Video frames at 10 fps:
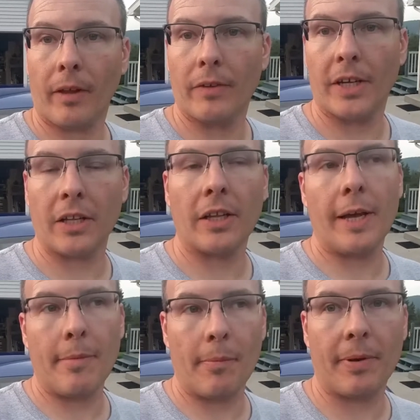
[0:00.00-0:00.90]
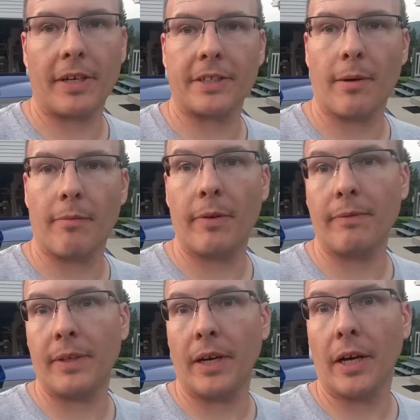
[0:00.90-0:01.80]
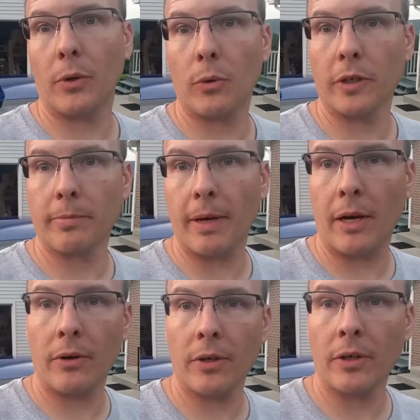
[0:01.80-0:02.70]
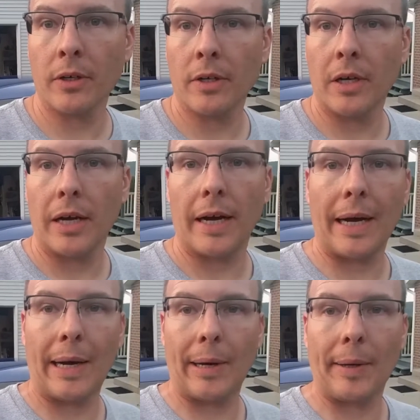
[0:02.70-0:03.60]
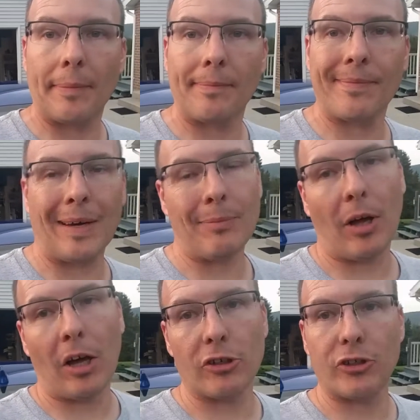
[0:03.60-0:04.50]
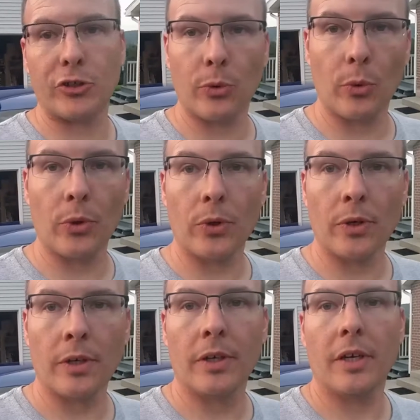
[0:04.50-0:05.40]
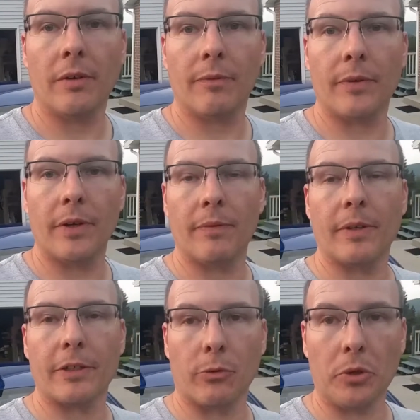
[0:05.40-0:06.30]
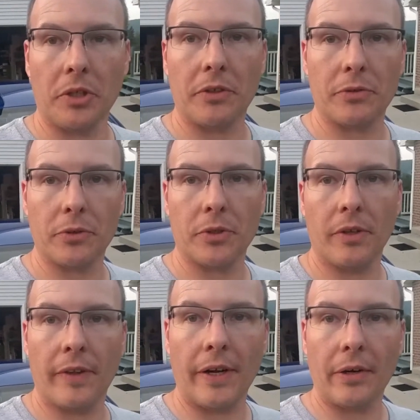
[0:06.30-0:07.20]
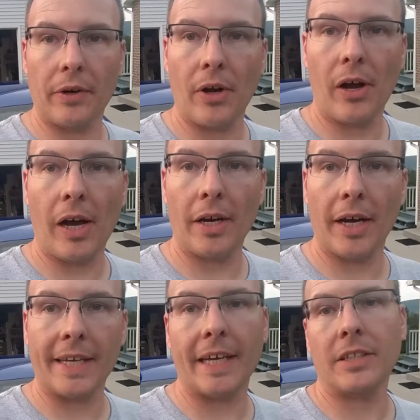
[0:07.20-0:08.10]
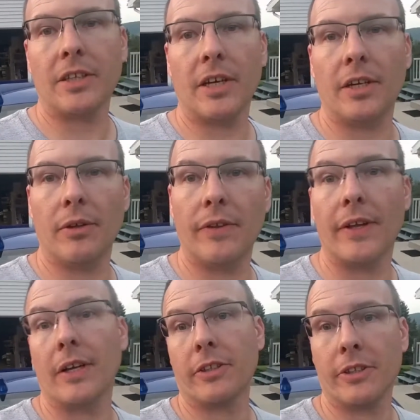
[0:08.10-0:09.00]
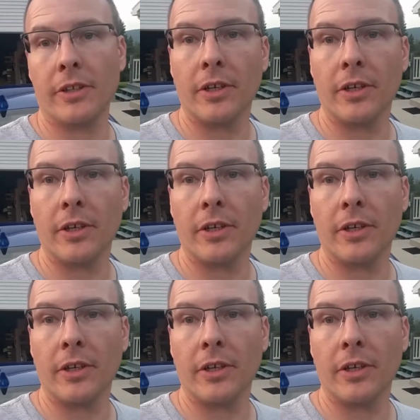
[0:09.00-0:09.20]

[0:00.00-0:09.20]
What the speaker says: They claim it picks up 59 horsepower. I'm not sure if it's really truly there or not. I can tell you this.